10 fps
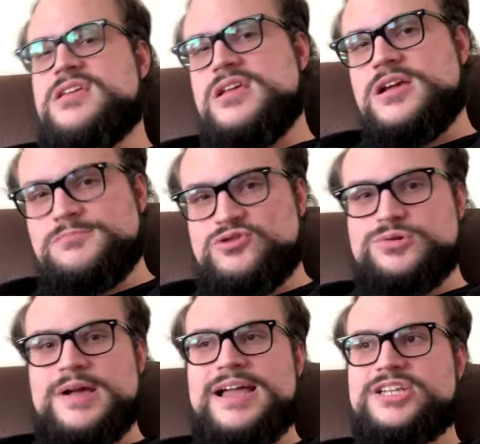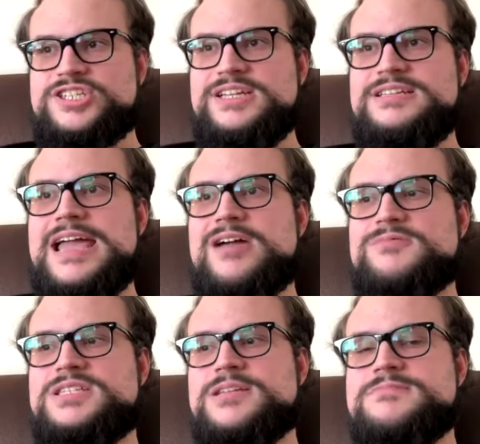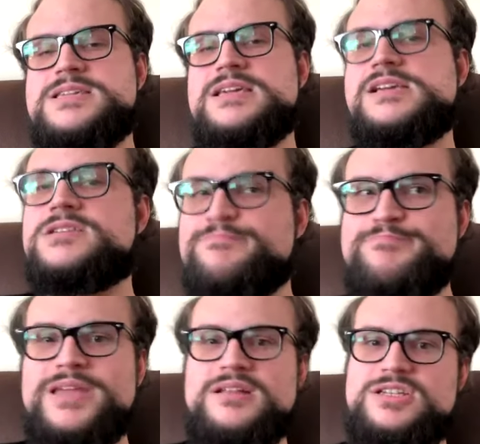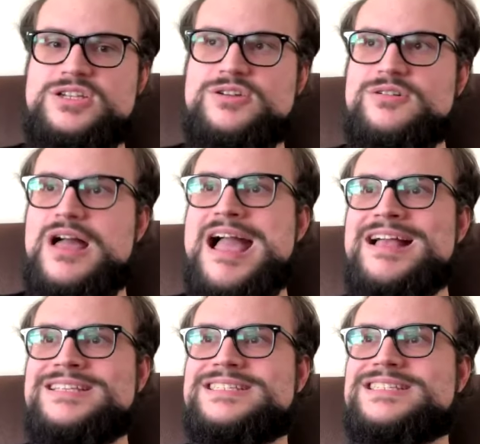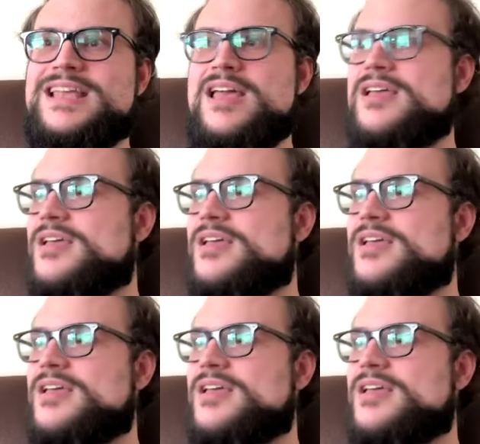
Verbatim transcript: can come crashing down with something as minuscule as,